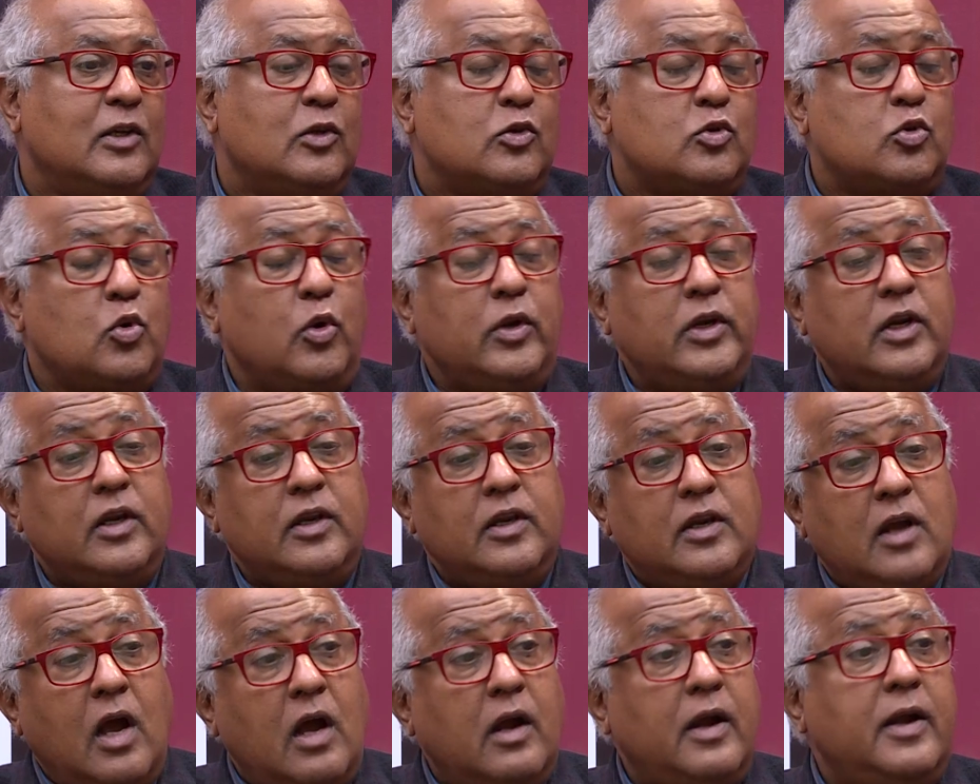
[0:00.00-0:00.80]
So in a
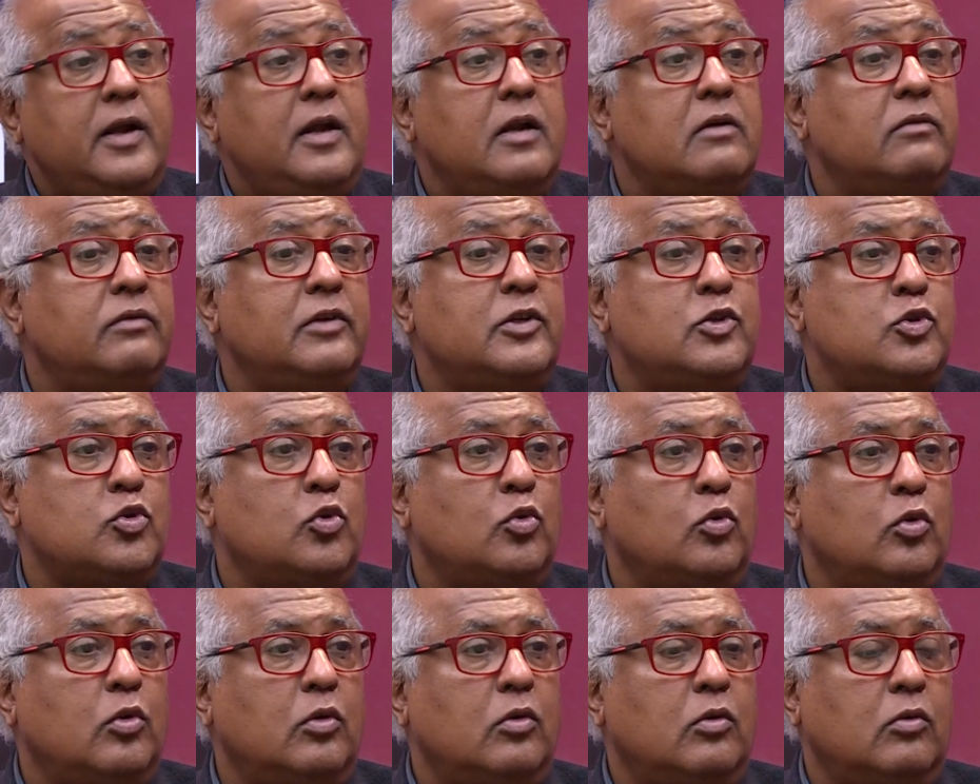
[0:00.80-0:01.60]
young
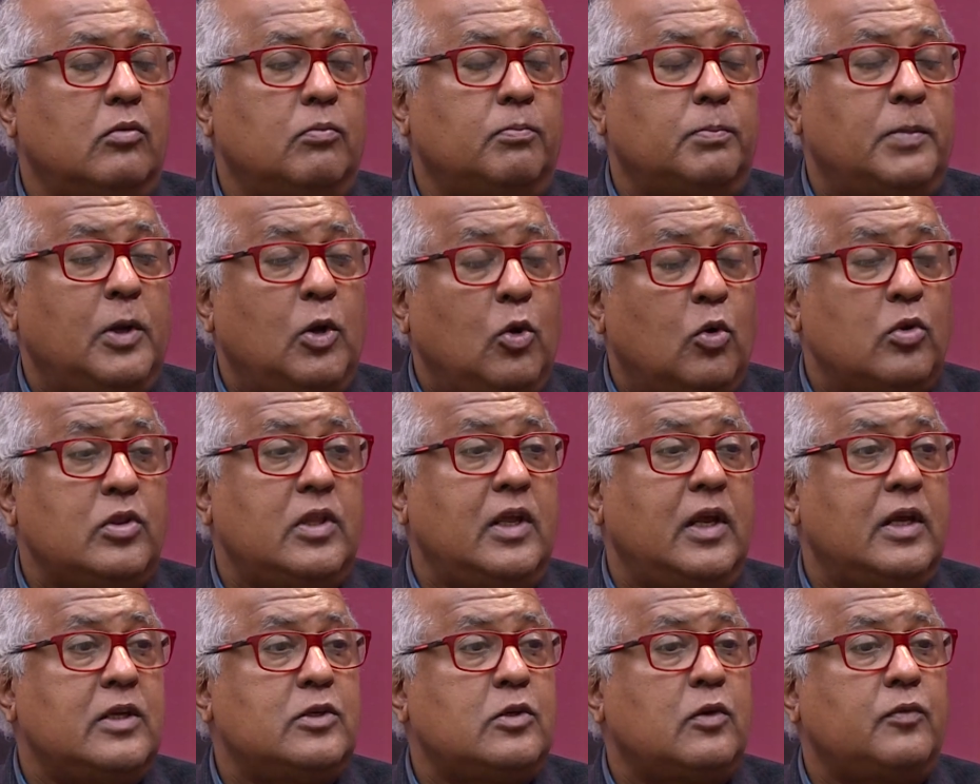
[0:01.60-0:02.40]
individual below
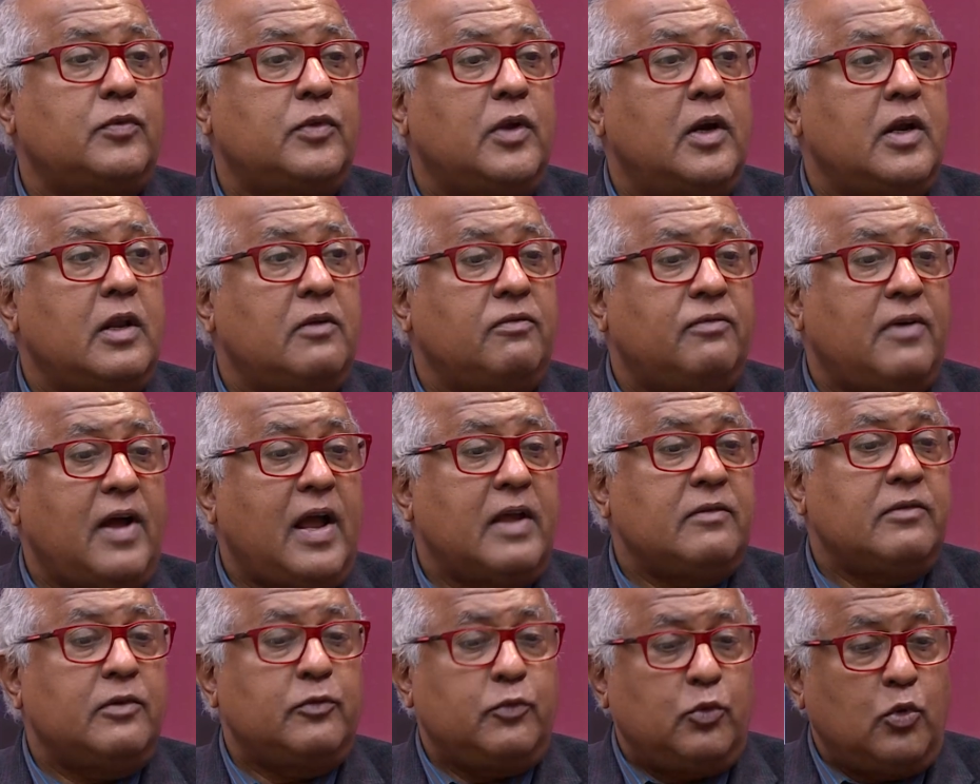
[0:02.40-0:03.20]
the age of
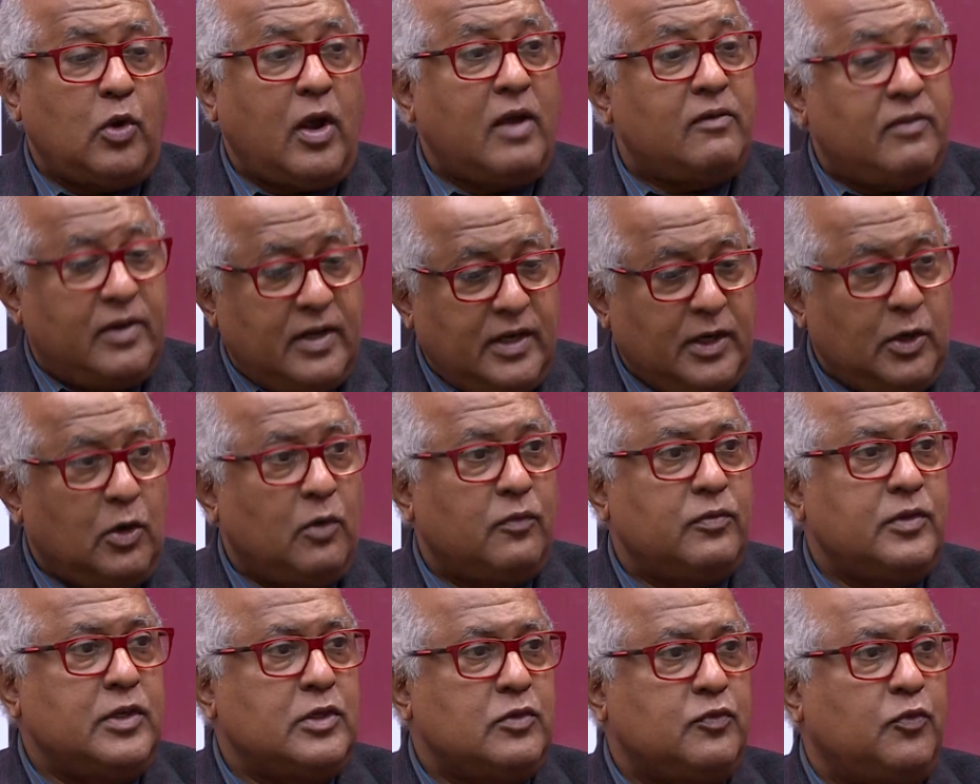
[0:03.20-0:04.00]
35, if you have any
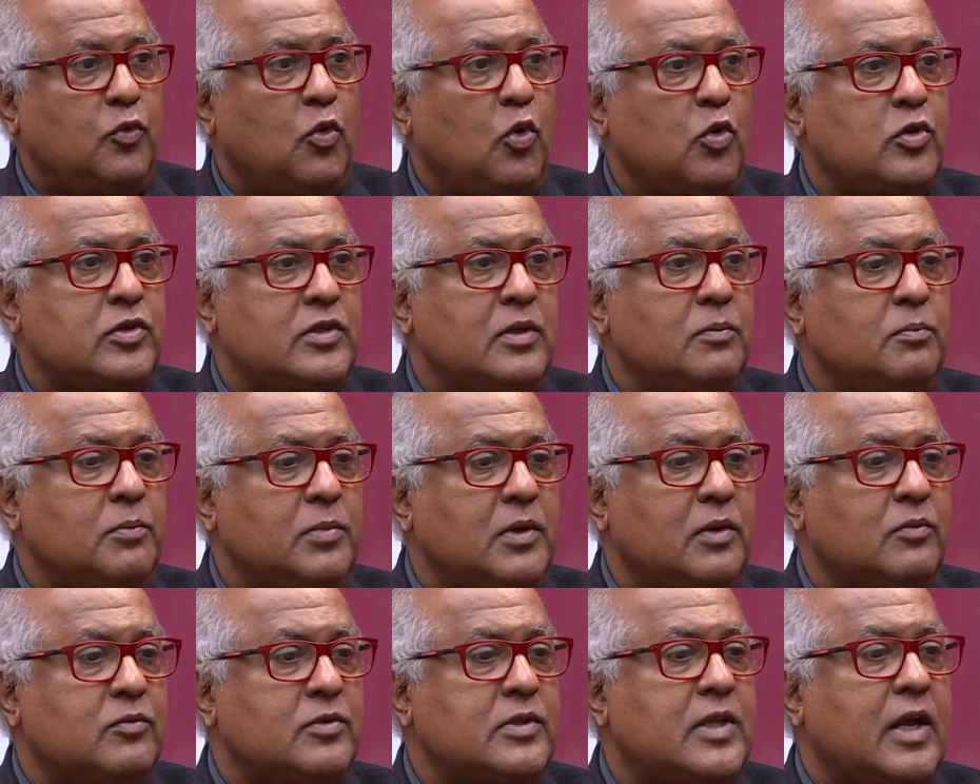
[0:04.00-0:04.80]
of these four
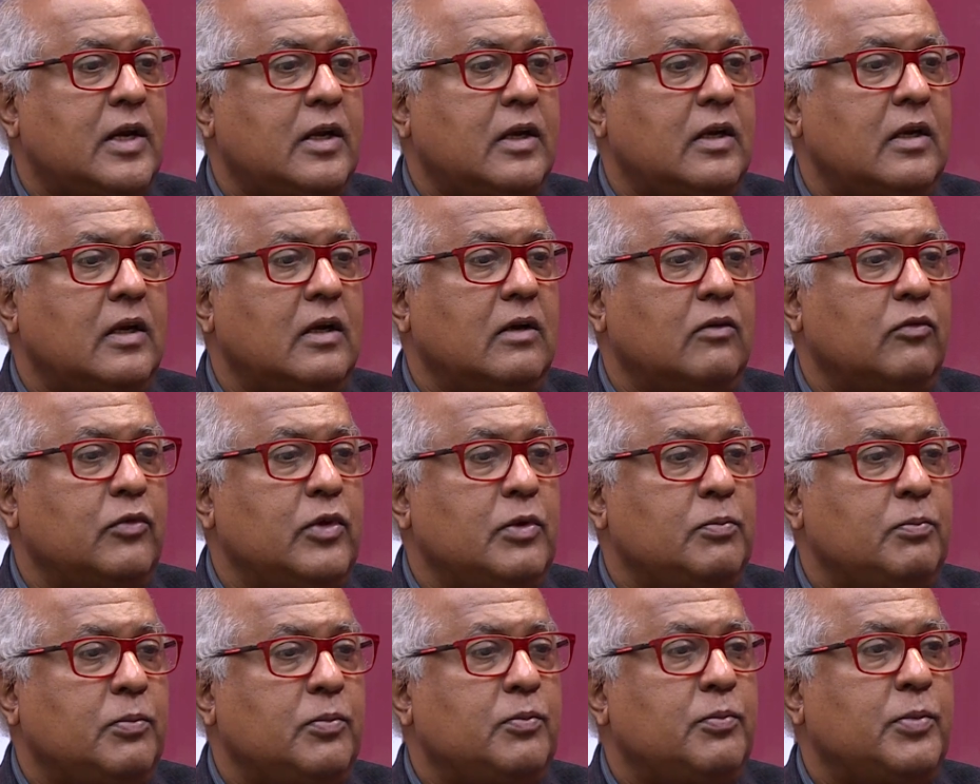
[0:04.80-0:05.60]
symptoms that
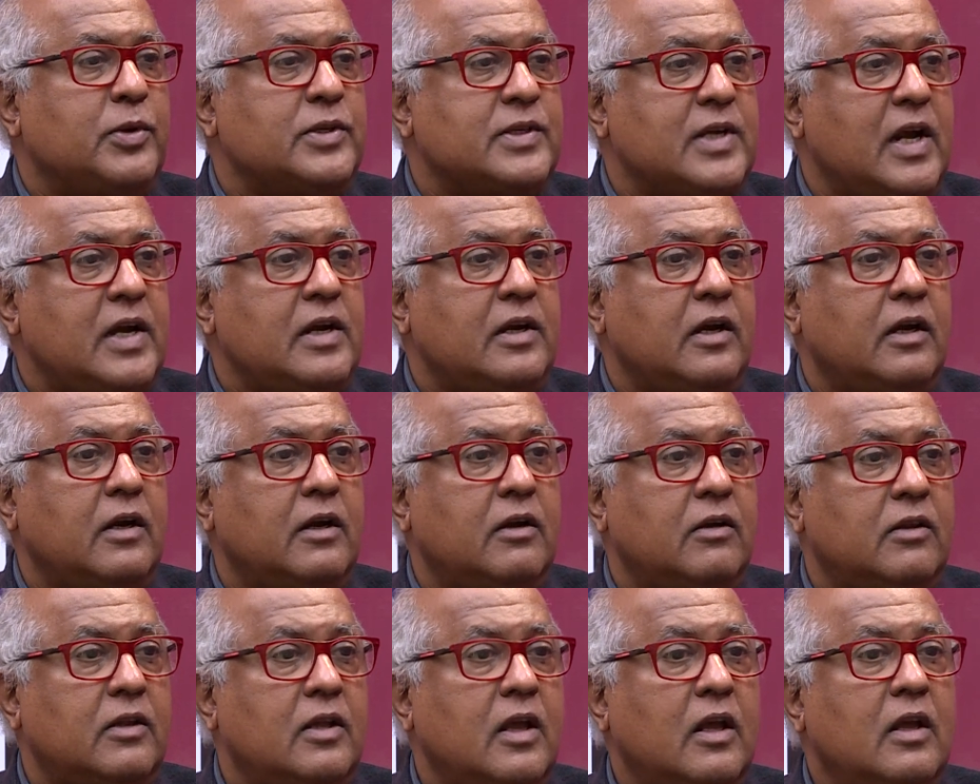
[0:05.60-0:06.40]
we presented
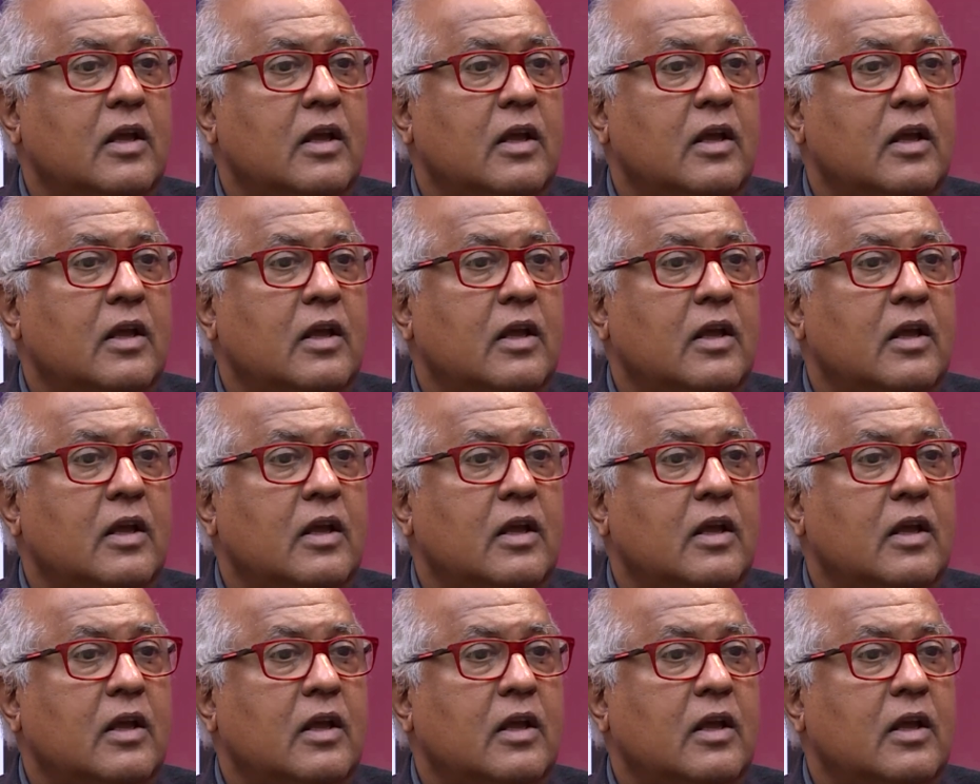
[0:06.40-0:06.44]
it,